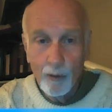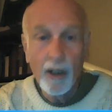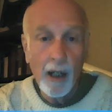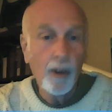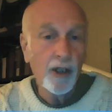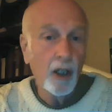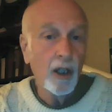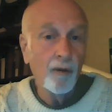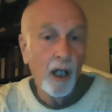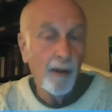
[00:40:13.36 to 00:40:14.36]
I wish I
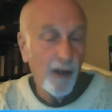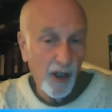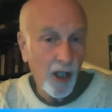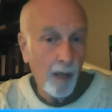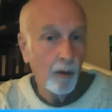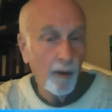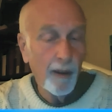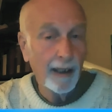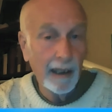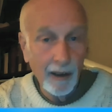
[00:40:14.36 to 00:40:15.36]
could have come in the summer with
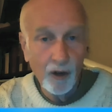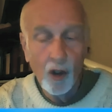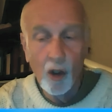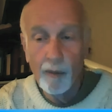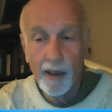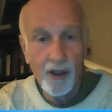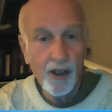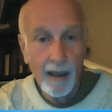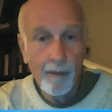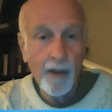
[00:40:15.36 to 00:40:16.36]
my telescope and
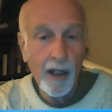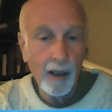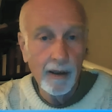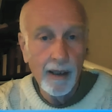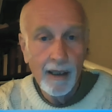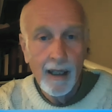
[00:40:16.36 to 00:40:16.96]
set up there